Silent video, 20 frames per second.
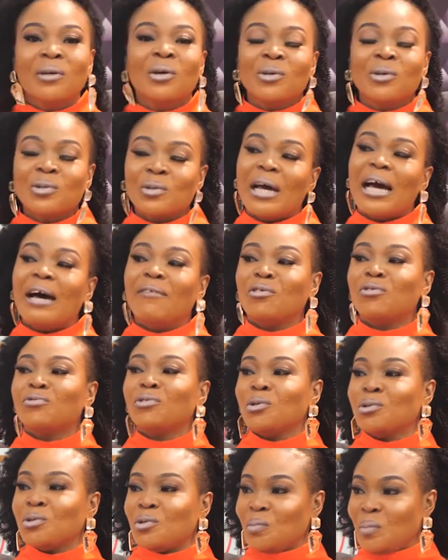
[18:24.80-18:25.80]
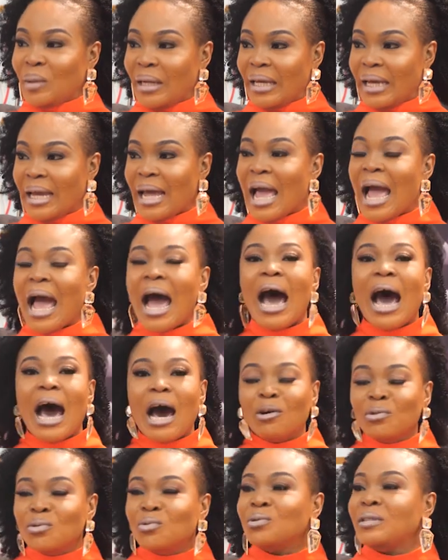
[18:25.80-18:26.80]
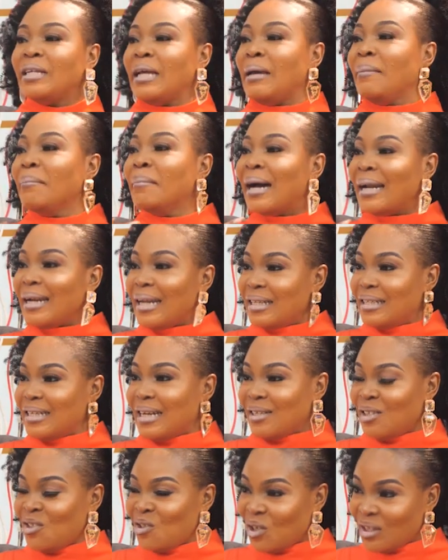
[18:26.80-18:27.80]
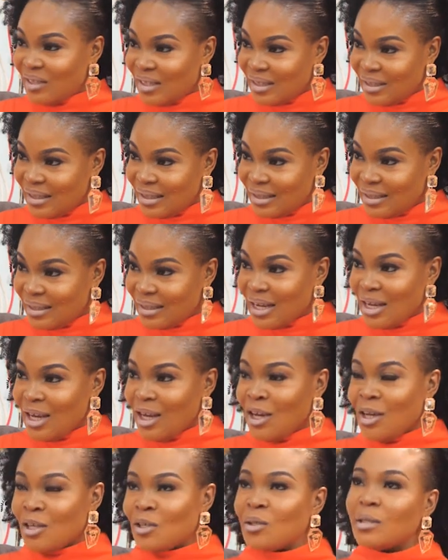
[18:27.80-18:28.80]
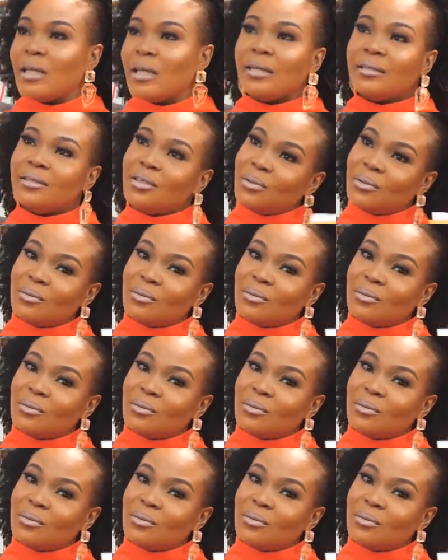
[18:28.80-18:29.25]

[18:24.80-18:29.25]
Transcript: also have a role to play. How do they manage their successes so that,